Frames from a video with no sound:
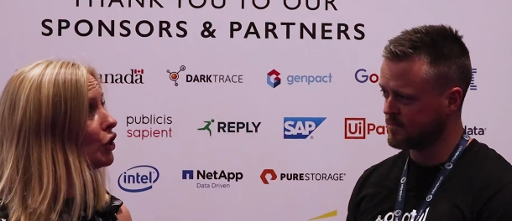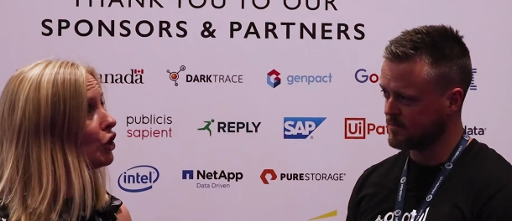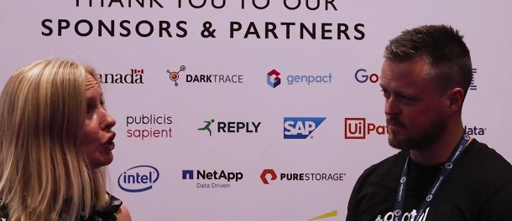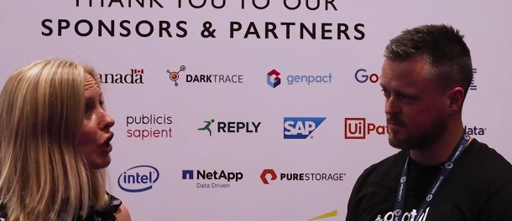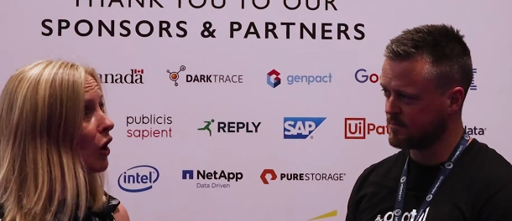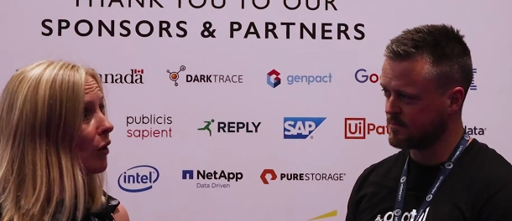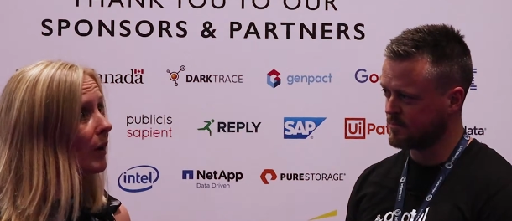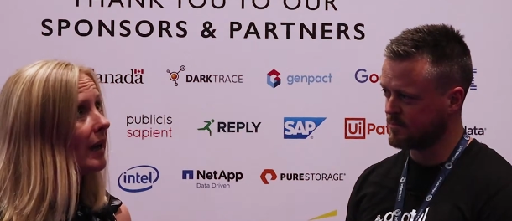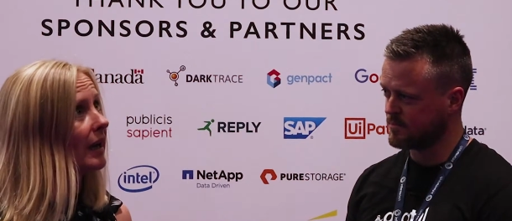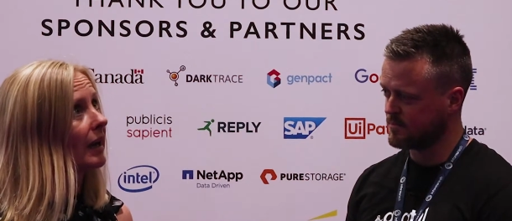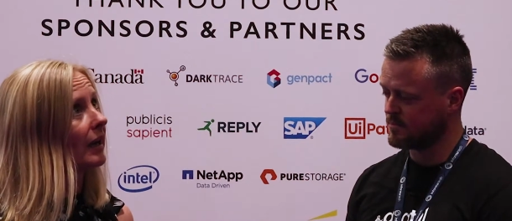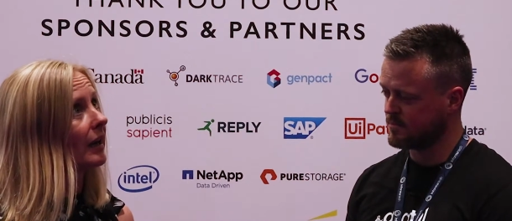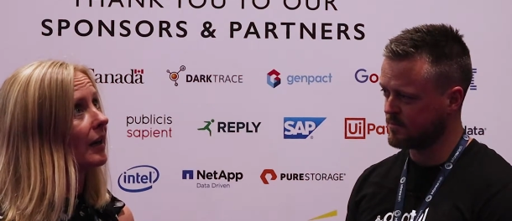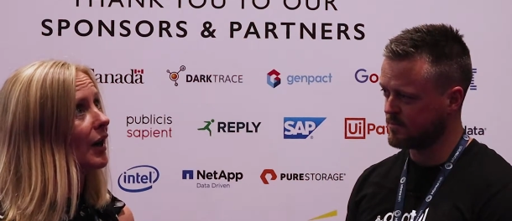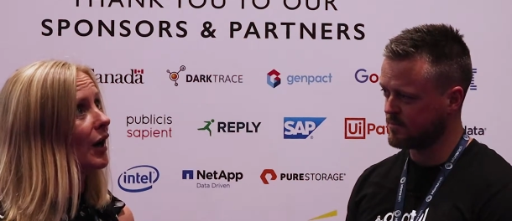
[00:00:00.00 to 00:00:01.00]

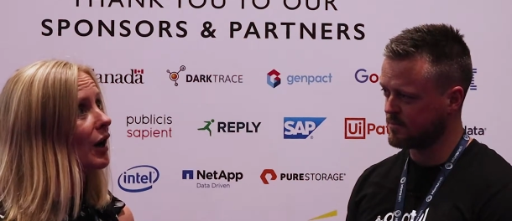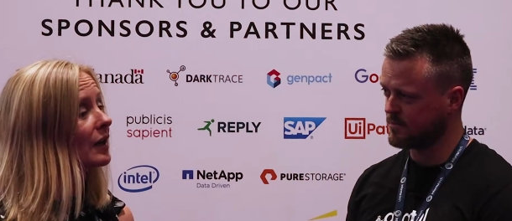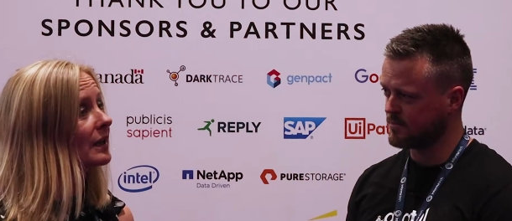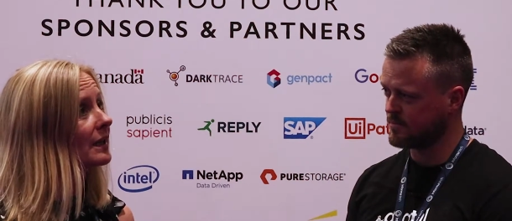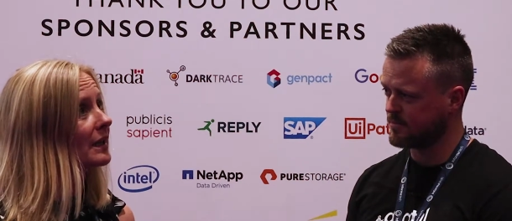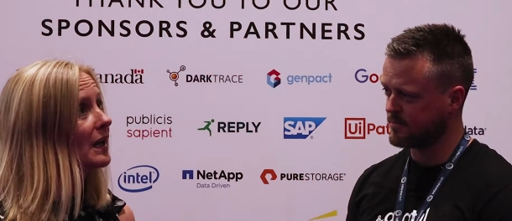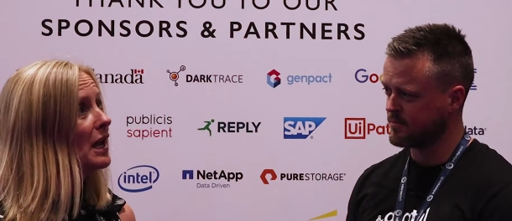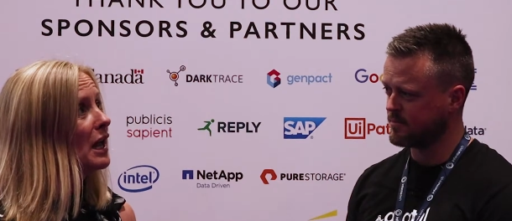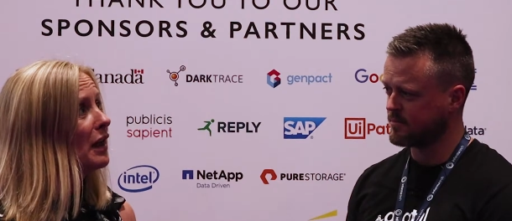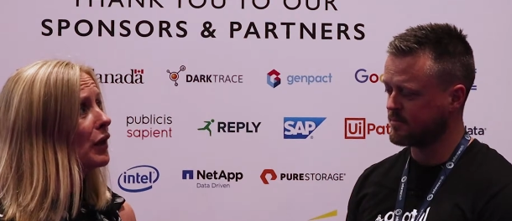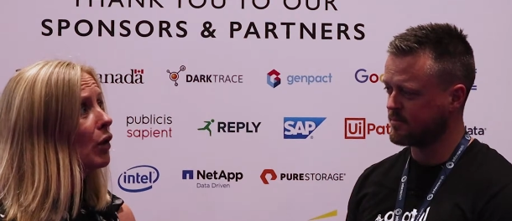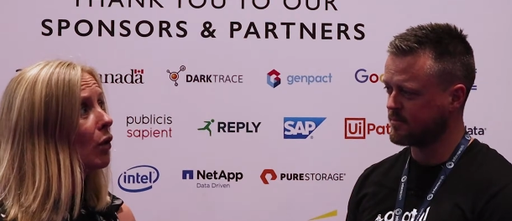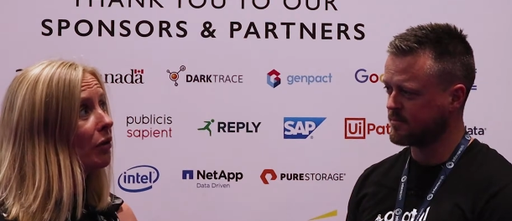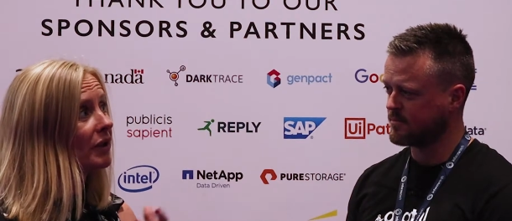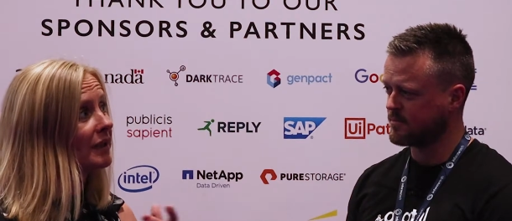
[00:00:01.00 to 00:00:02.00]
Speaker 1: showing us
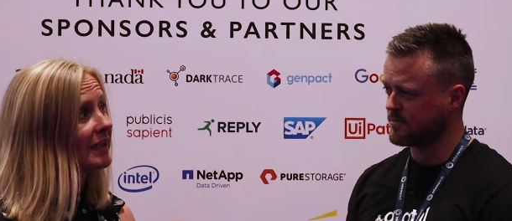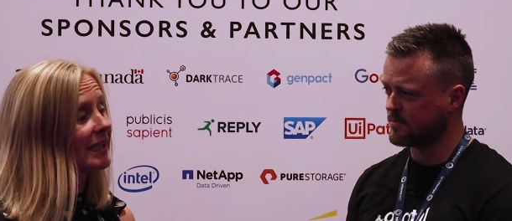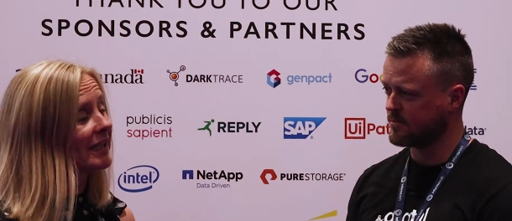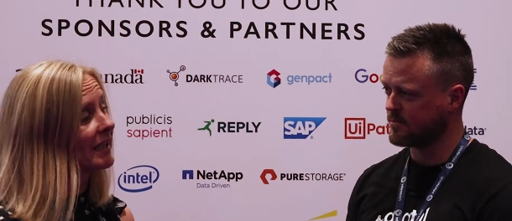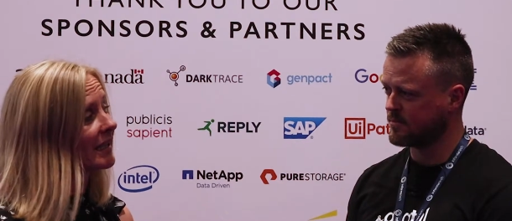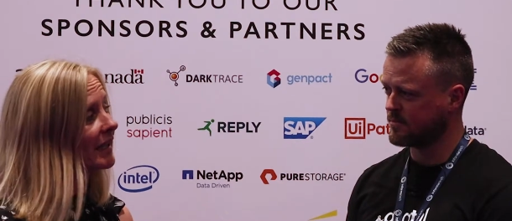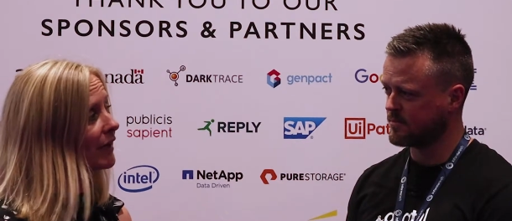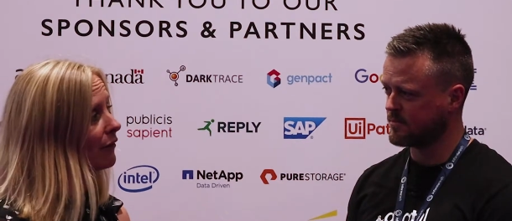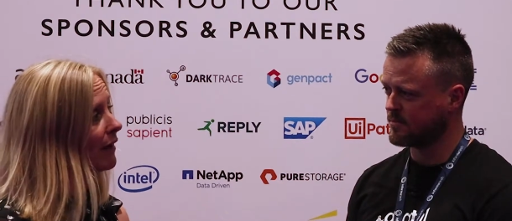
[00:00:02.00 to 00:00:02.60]
the authenticity